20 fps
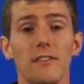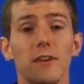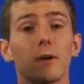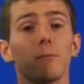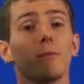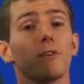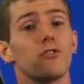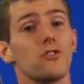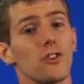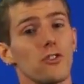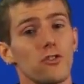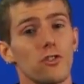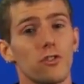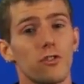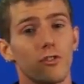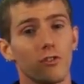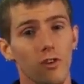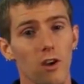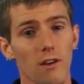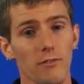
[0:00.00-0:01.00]
their Magician
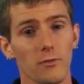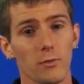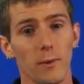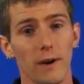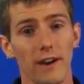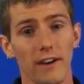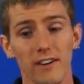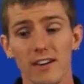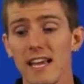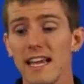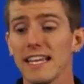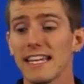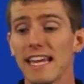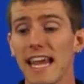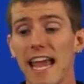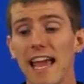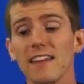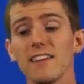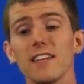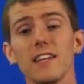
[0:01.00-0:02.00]
software
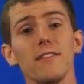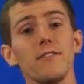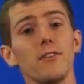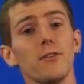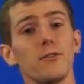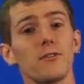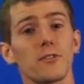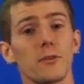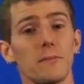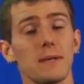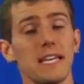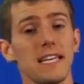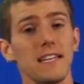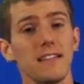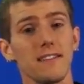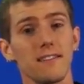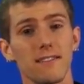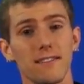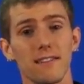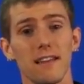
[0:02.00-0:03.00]
can give you some
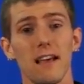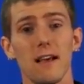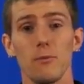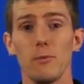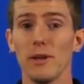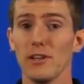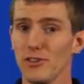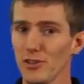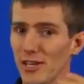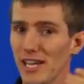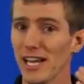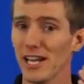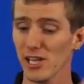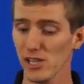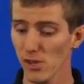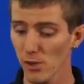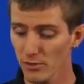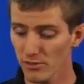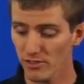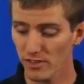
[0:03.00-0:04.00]
hints when you get
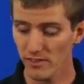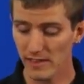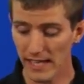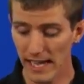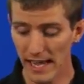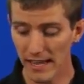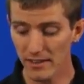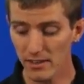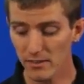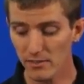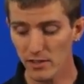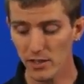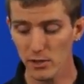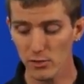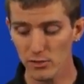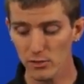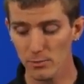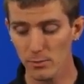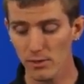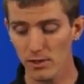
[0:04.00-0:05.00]
close to the end of the
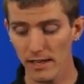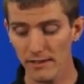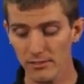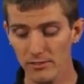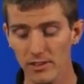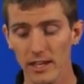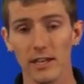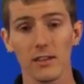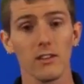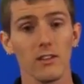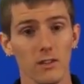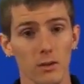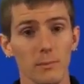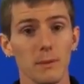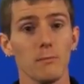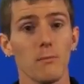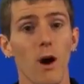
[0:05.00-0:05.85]
usable life cycle. It'll be